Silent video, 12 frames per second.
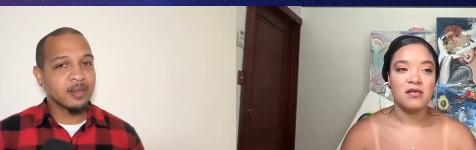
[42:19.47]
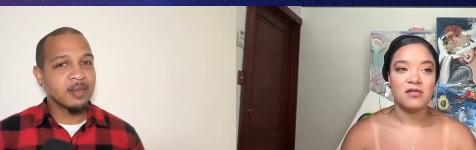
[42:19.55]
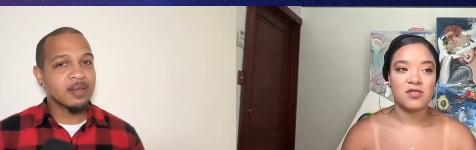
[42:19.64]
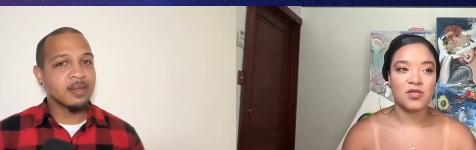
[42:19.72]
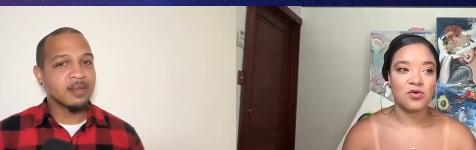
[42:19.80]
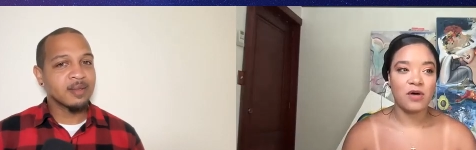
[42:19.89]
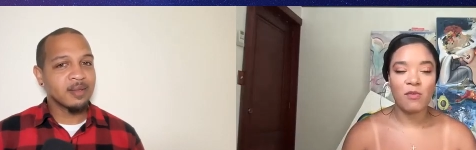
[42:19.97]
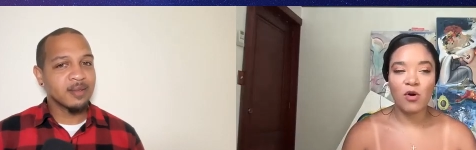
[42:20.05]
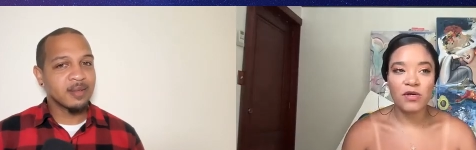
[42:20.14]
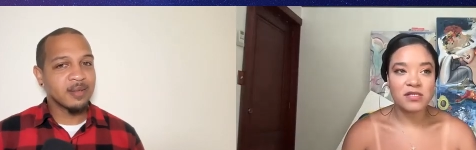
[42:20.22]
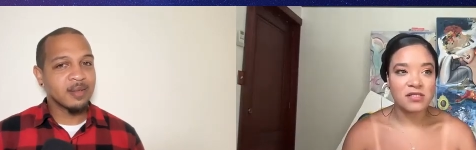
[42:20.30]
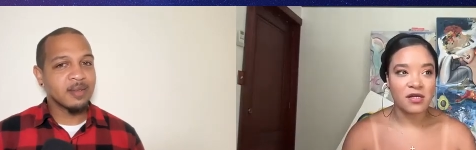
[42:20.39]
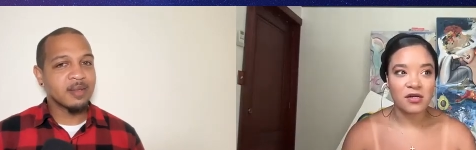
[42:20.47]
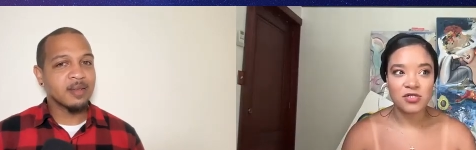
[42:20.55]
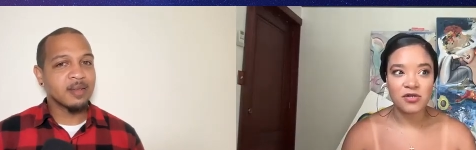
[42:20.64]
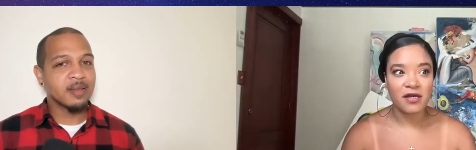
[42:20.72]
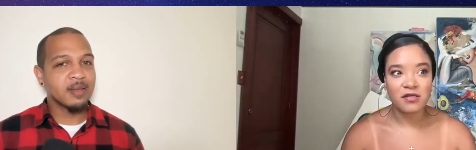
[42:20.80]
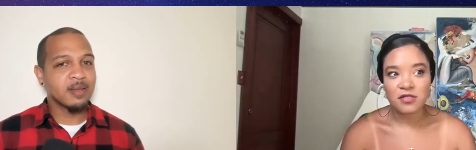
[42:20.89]
Speaker 1: So I'm always there
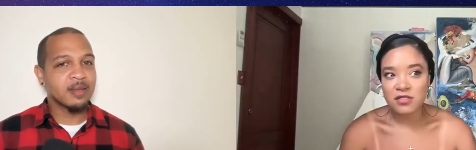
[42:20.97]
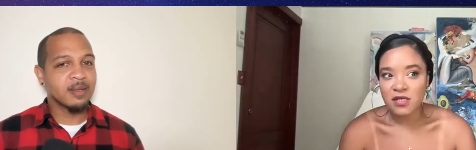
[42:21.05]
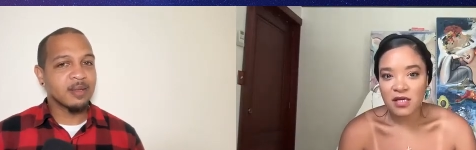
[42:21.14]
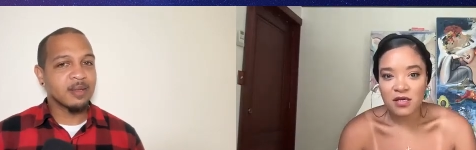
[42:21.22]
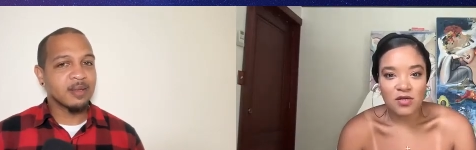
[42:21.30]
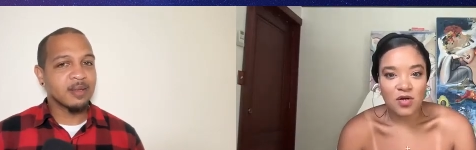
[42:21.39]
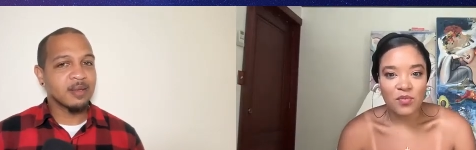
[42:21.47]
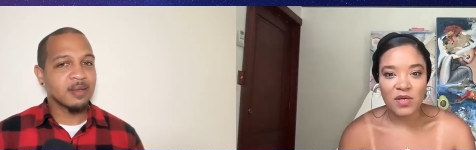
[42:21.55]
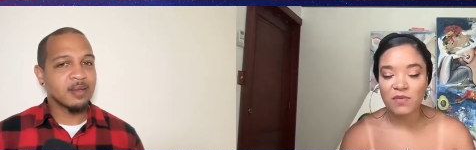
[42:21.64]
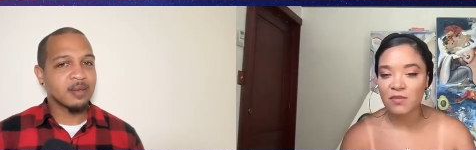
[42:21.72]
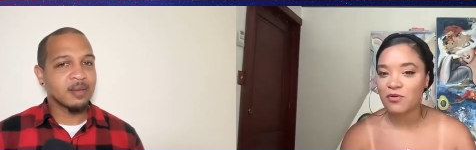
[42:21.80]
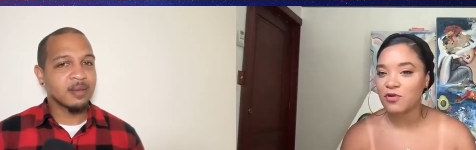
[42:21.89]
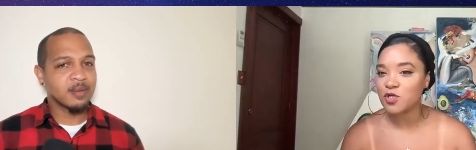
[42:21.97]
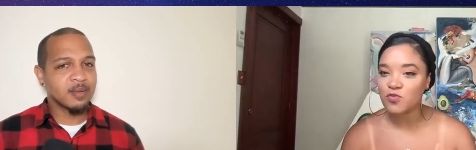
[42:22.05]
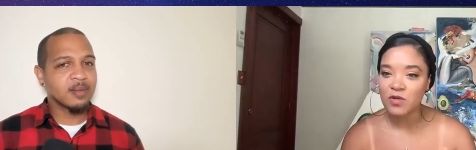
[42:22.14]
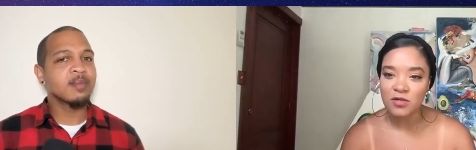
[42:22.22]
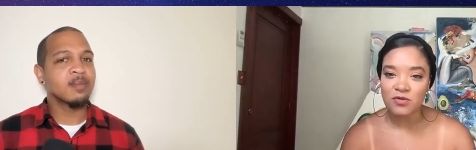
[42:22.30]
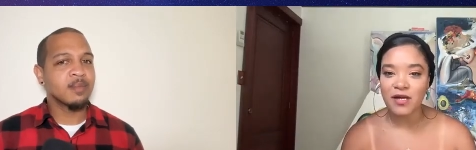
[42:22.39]
trying to just like you know meet people. There's
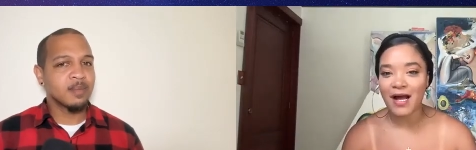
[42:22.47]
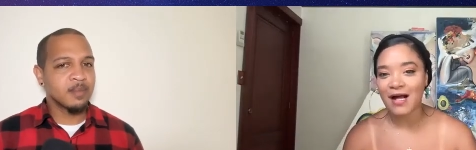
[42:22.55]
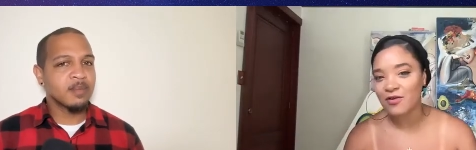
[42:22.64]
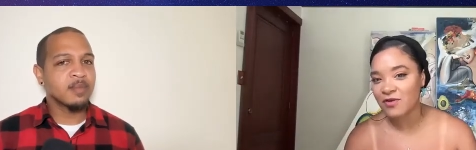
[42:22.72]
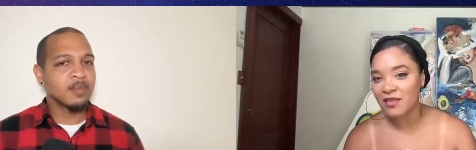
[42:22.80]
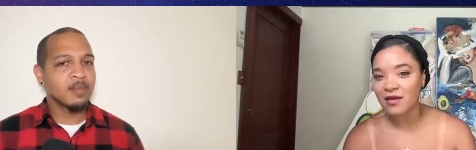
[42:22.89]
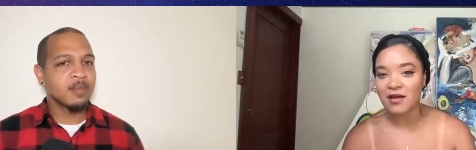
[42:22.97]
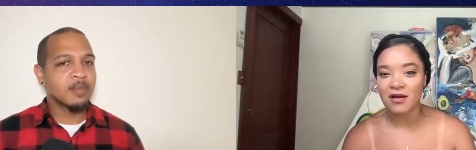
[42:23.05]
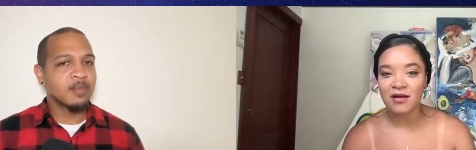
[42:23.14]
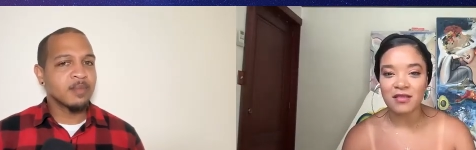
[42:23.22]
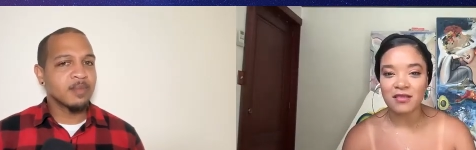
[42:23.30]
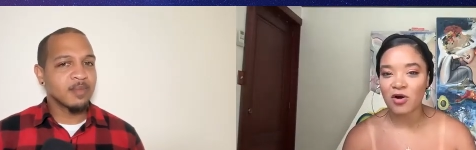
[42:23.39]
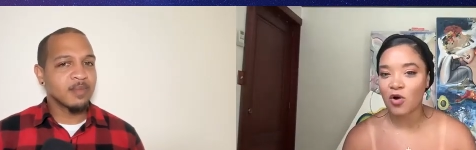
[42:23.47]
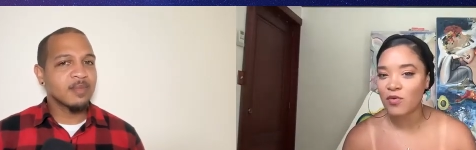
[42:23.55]
one little gallery there, and they're